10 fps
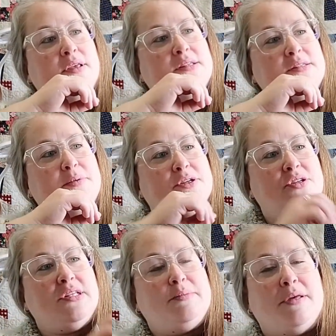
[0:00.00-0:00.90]
Is this
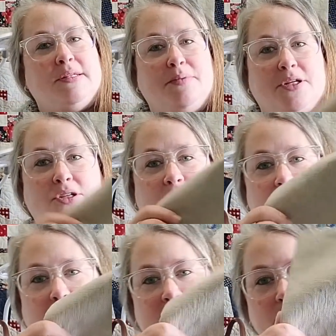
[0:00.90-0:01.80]
Picture This Plus? Picture
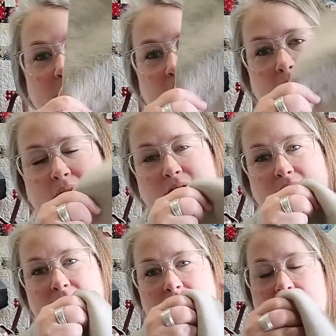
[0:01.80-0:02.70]
This Plus wren.
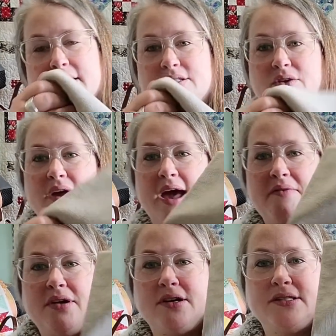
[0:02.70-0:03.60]
So I
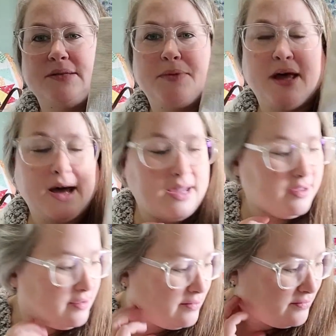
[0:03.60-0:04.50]
have a good supply
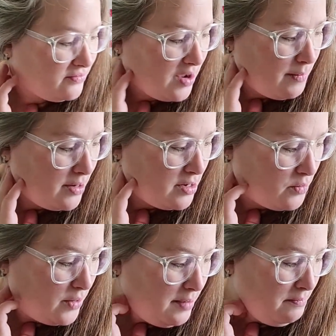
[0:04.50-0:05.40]
of fiber on
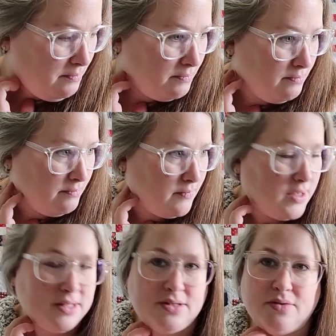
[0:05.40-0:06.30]
a whim.
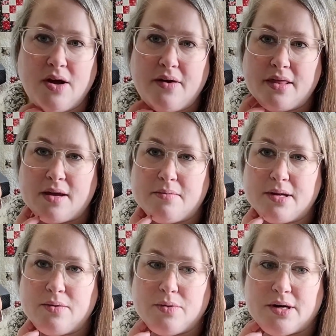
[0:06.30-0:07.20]
And so now I think I'm
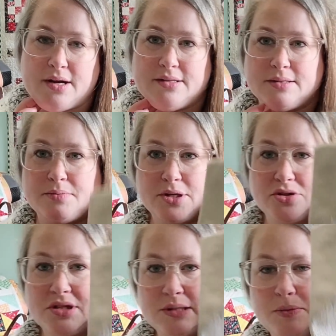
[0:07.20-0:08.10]
going to work on some
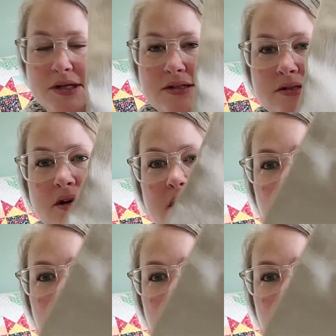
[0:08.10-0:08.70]
Picture This Plus